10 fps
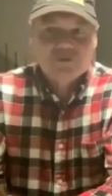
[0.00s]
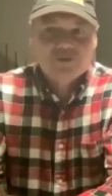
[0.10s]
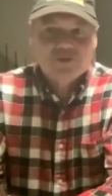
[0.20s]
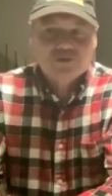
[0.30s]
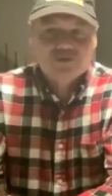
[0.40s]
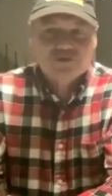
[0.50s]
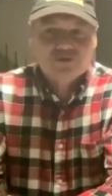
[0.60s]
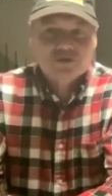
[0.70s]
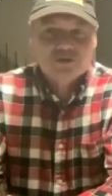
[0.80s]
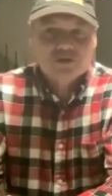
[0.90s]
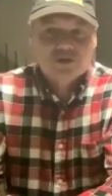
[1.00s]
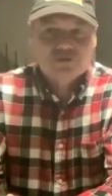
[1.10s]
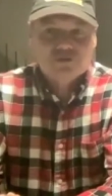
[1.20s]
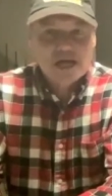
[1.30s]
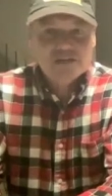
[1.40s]
some of those
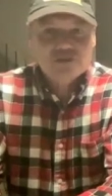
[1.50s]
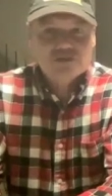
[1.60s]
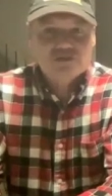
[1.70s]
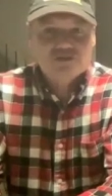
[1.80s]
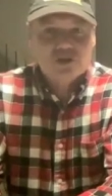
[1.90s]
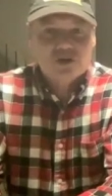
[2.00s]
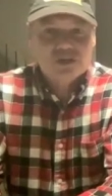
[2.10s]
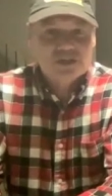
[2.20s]
attractions